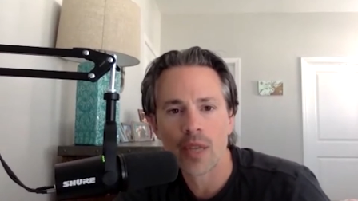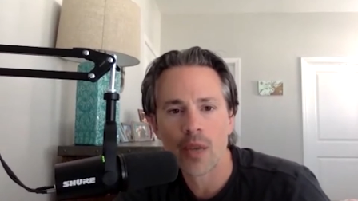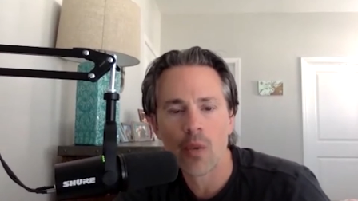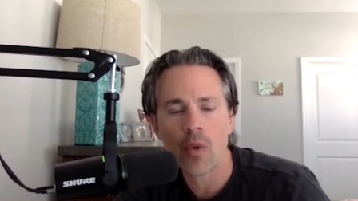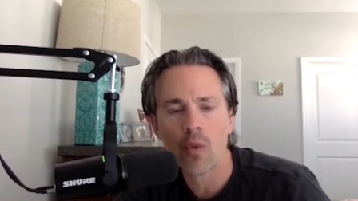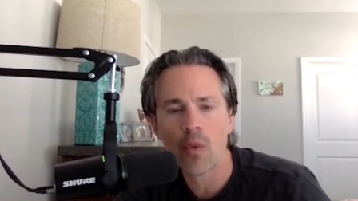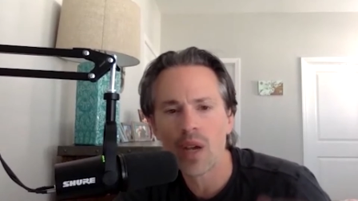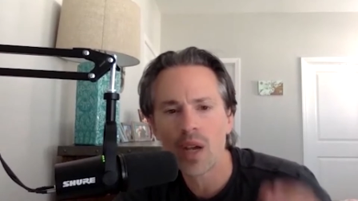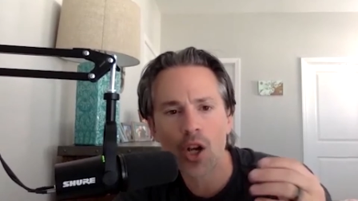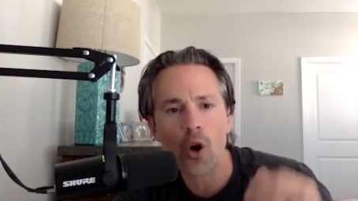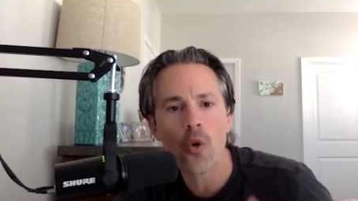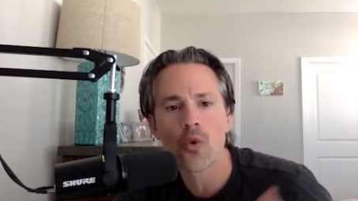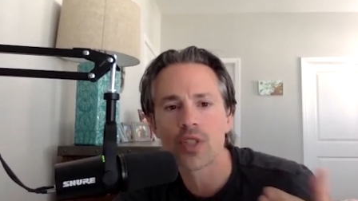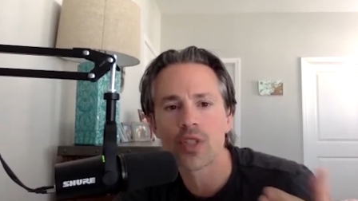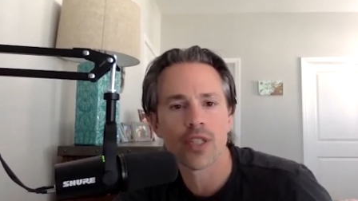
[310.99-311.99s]
Like what
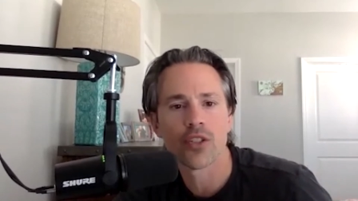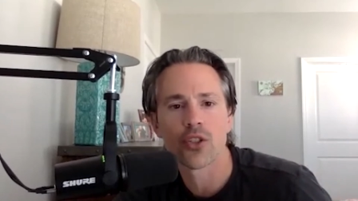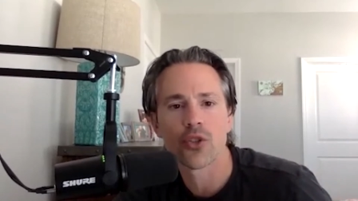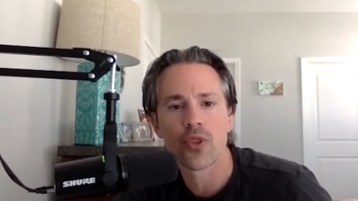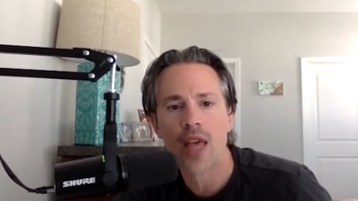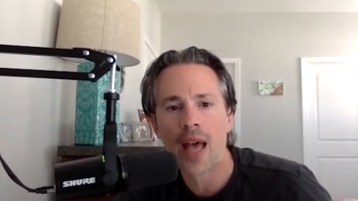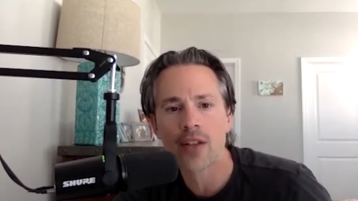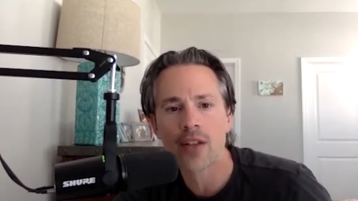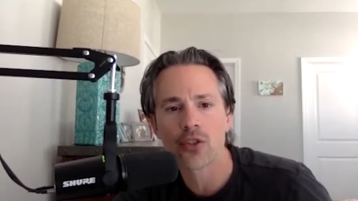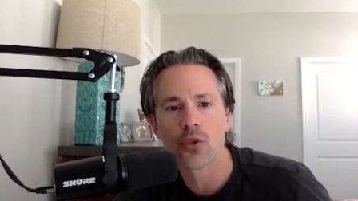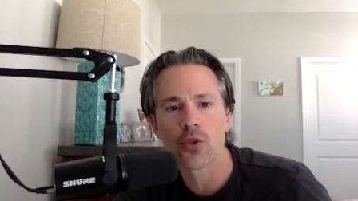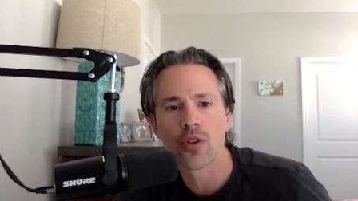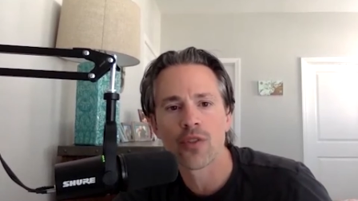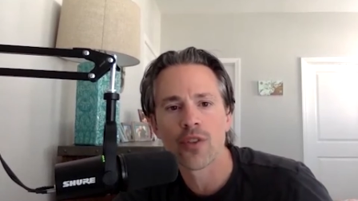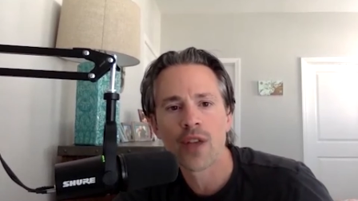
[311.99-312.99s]
goes into that
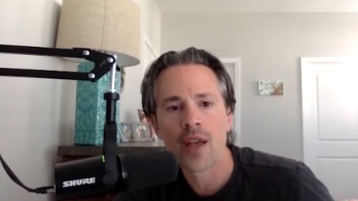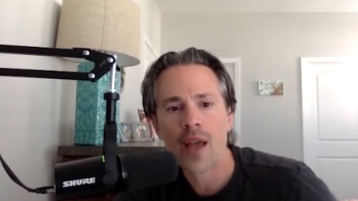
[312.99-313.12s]
sort of